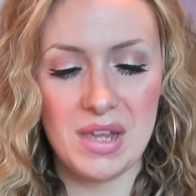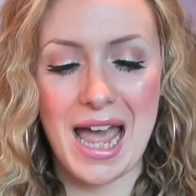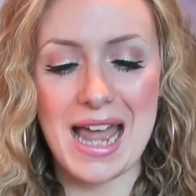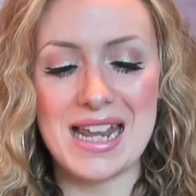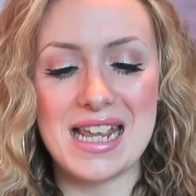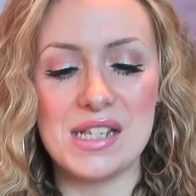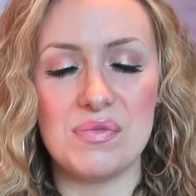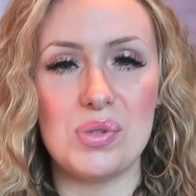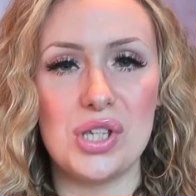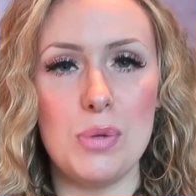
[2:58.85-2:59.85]
and it is
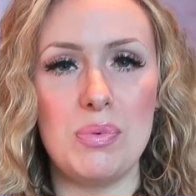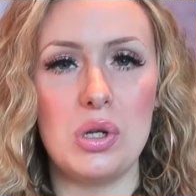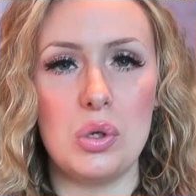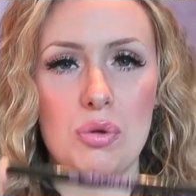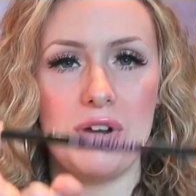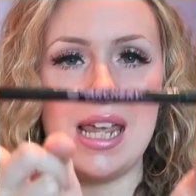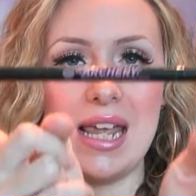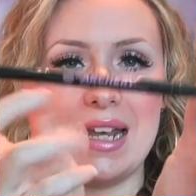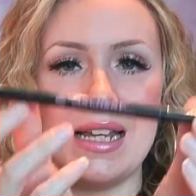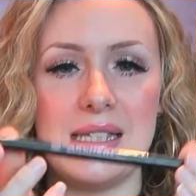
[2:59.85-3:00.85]
from Soap and Glory,
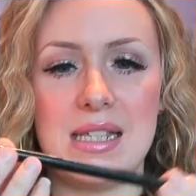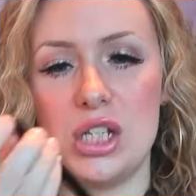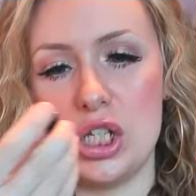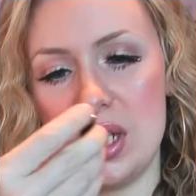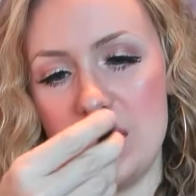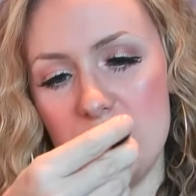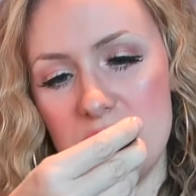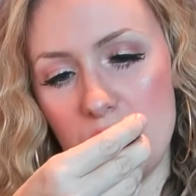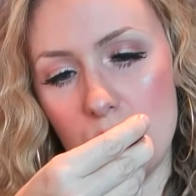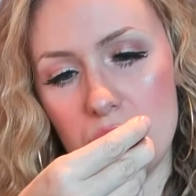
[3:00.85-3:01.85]
and it's just, what's
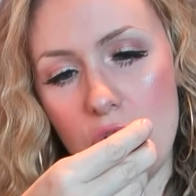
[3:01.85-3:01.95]
it called?